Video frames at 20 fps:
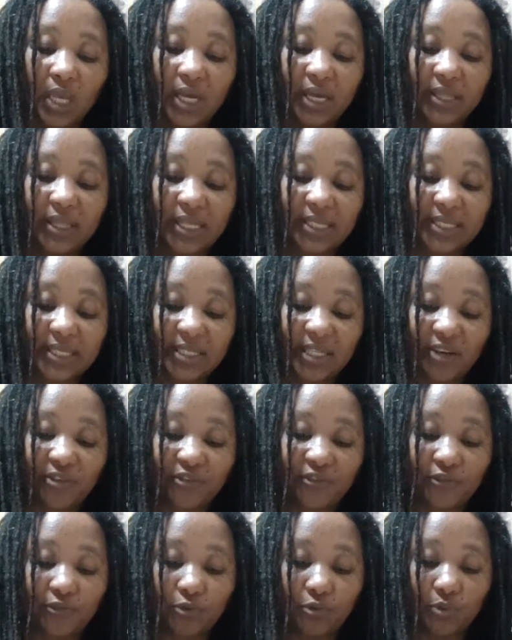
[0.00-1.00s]
this is a
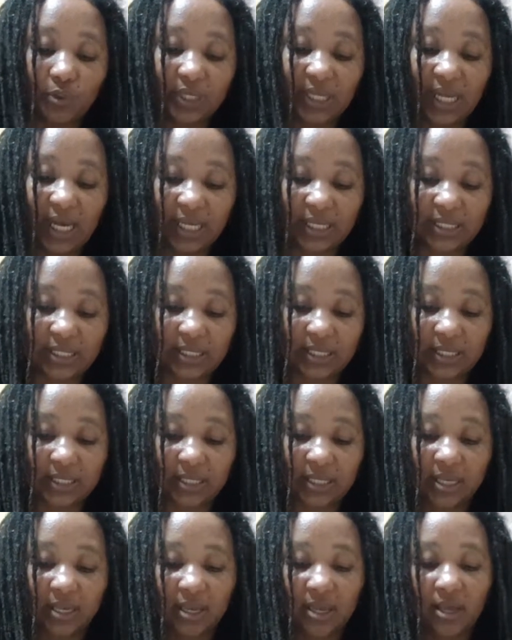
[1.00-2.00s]
fruit that,
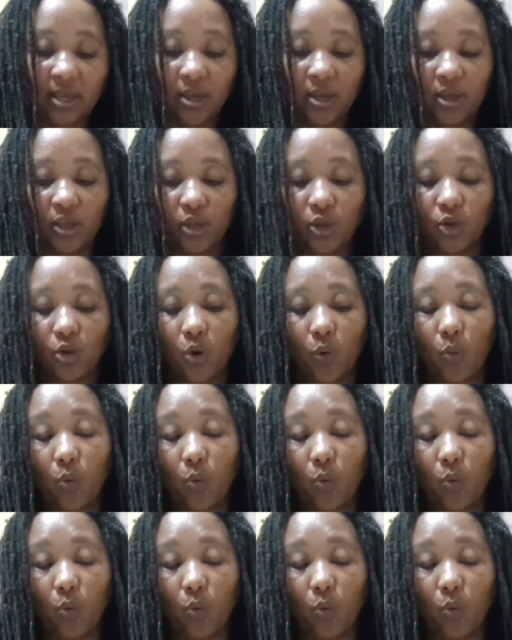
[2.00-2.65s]
you know,